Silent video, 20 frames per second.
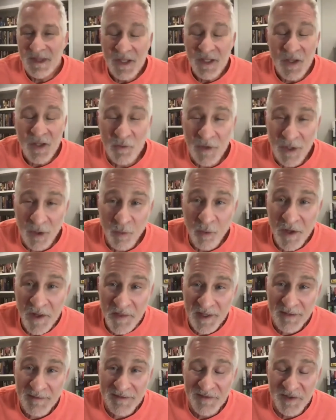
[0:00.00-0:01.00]
well, one
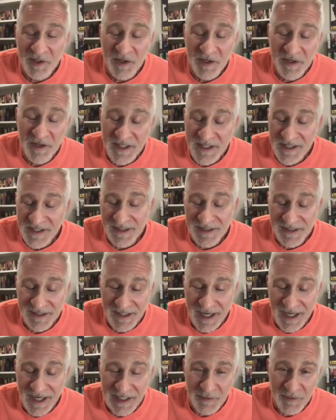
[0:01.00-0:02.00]
thing we've learned is
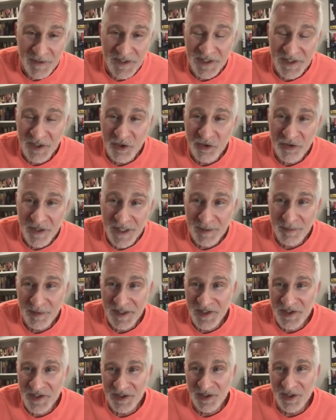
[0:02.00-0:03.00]
Hollywood is incredibly
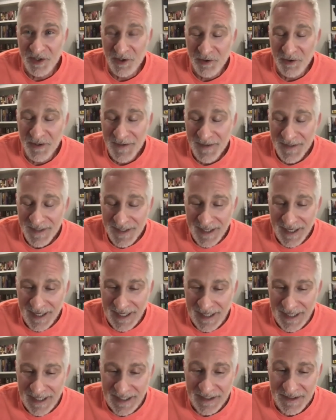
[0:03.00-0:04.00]
slow
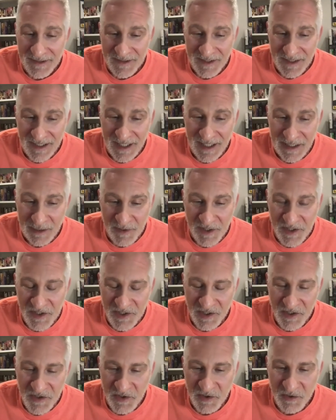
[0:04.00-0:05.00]
and Hollywood is
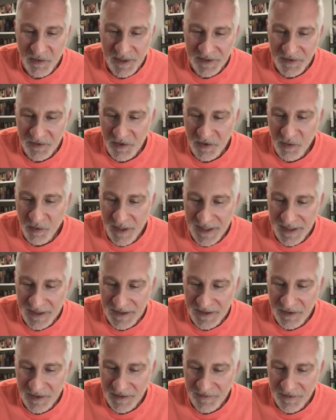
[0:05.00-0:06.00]
also going through quite a
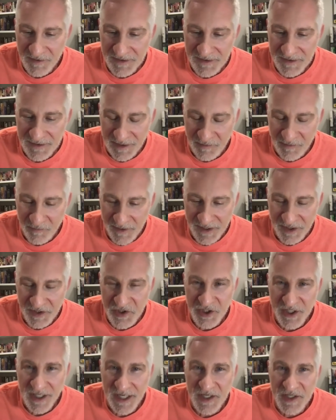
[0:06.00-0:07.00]
sort of a, a real
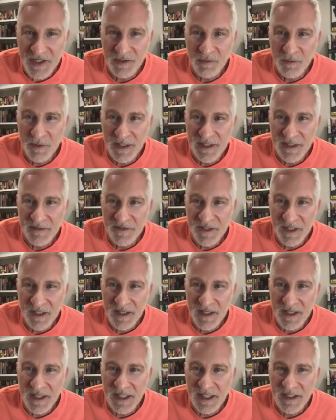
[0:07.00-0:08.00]
change in the way they've done
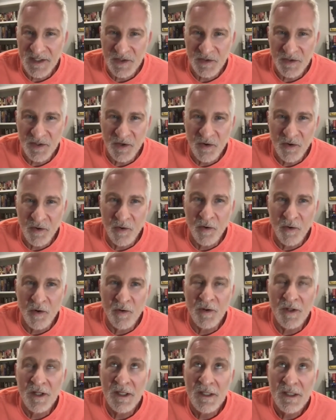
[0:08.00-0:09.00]
things. So the
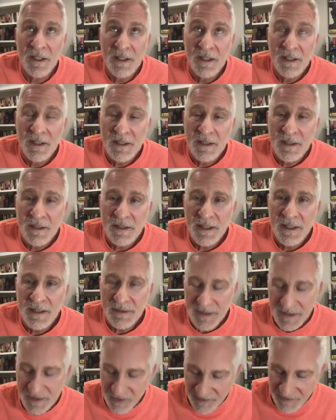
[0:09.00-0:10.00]
whole
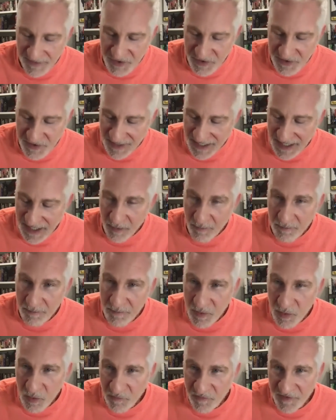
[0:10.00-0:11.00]
sort of history of how
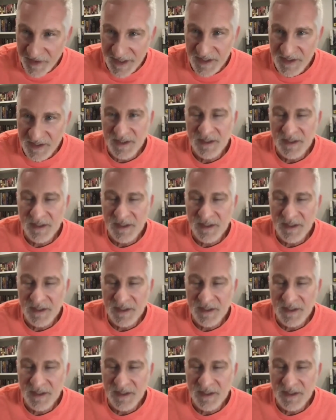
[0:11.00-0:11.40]
movies